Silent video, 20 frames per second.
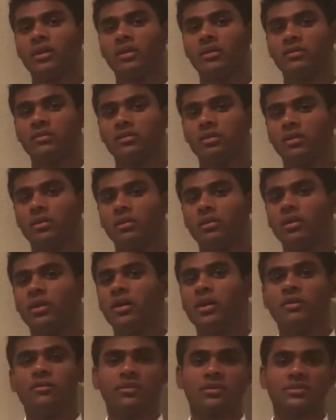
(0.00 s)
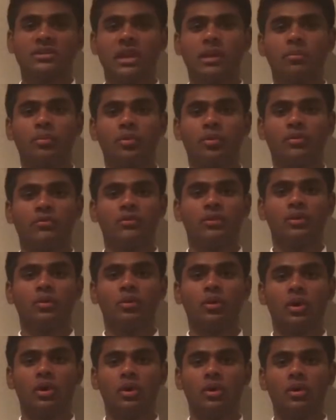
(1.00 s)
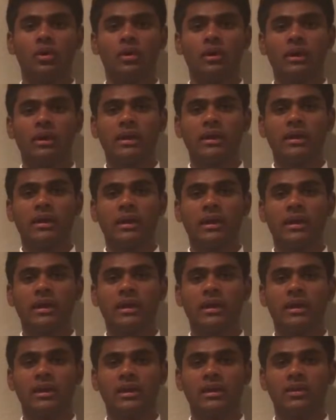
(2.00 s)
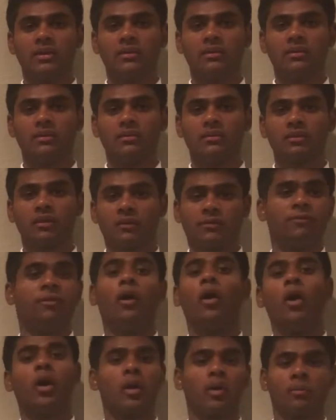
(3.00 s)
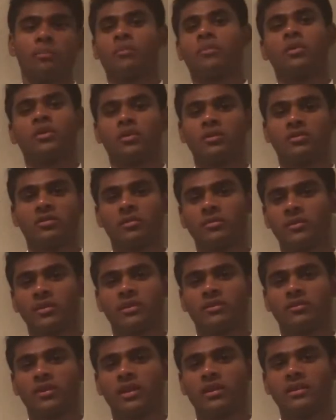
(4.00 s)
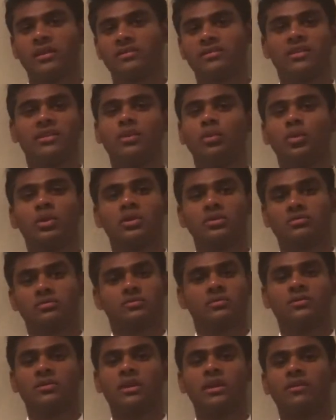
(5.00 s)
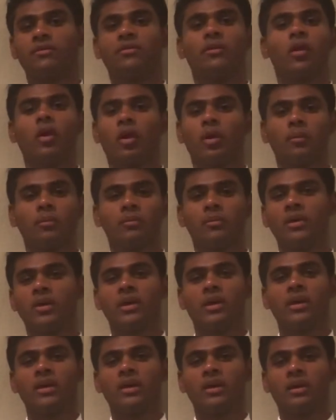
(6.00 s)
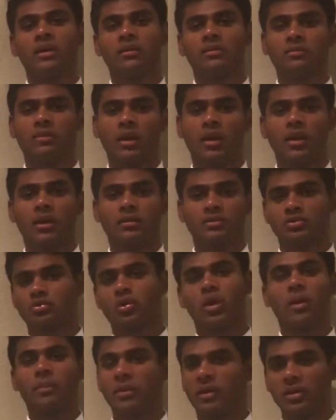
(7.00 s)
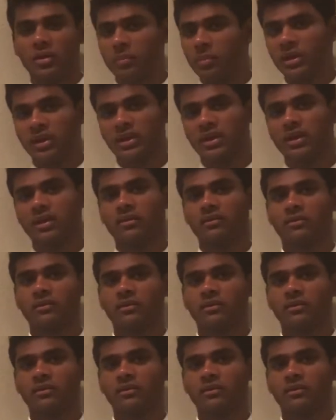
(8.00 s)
So, for example, if you were in a farm or something, right? Let's say you were in a farm strawberry picking.